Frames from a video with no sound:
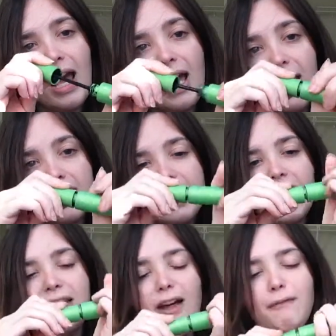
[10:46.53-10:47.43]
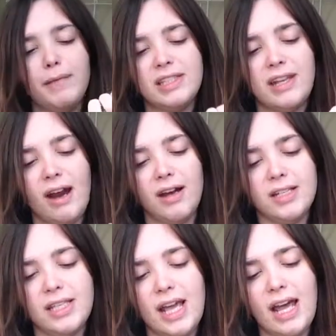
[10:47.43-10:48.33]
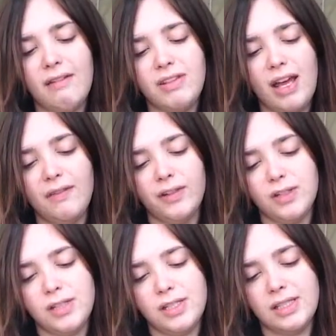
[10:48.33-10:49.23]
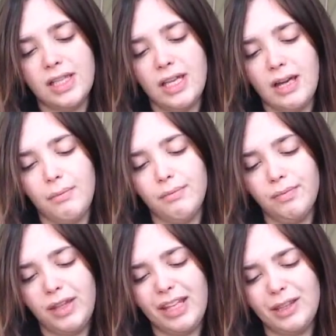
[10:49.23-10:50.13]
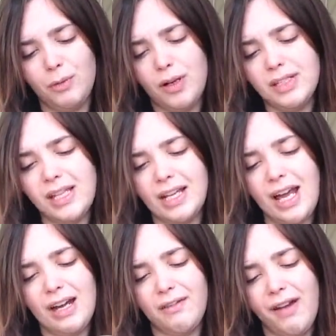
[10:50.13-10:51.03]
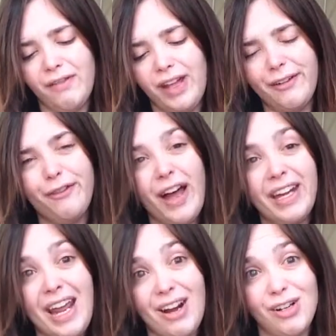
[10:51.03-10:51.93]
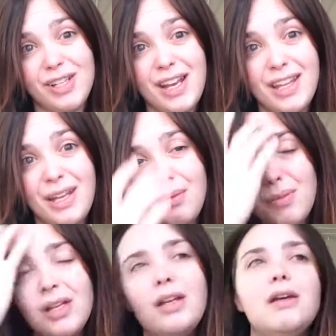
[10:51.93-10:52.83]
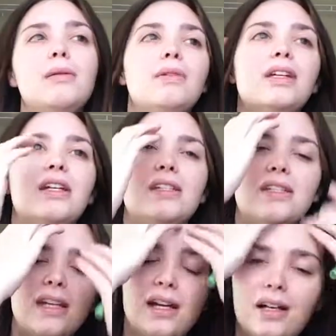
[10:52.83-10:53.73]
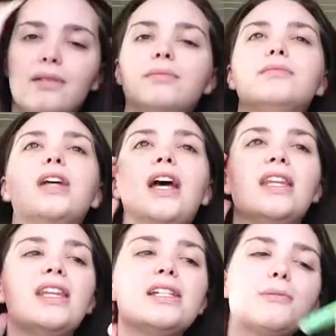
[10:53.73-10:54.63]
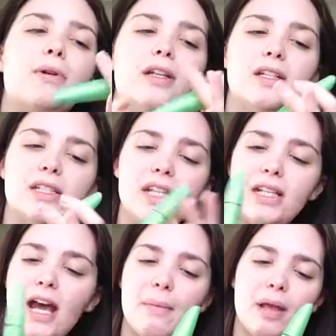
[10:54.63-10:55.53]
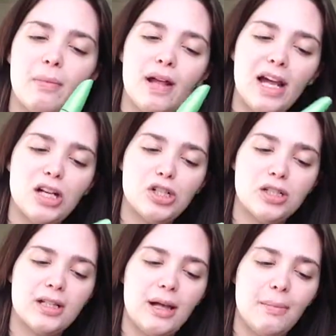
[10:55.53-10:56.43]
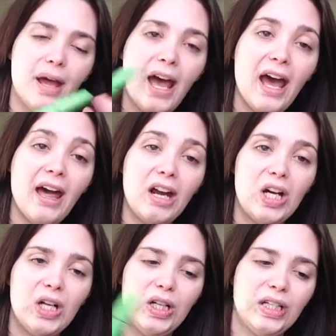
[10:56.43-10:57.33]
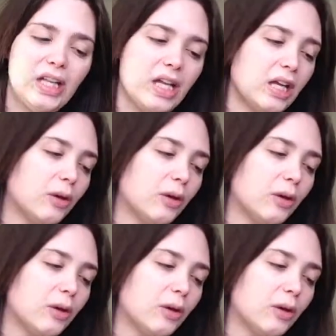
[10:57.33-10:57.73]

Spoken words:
And I love mascaras that have that versus the like the ones that kind of have like fine hairs on them, because and this one did not make my lashes clump at all.